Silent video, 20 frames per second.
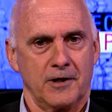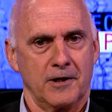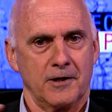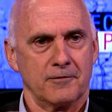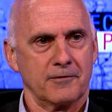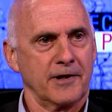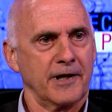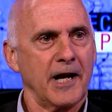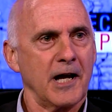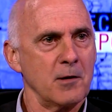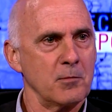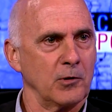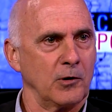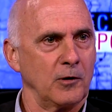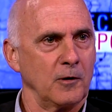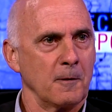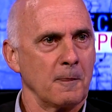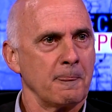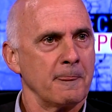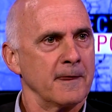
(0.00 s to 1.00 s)
of
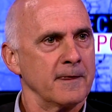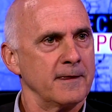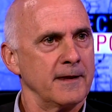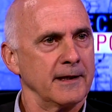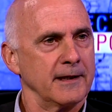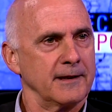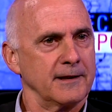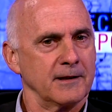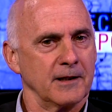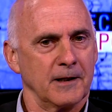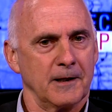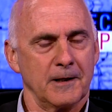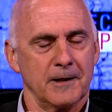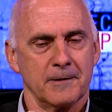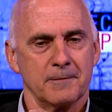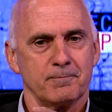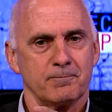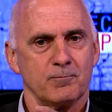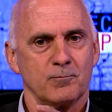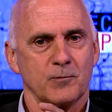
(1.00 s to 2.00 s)
cable that uh,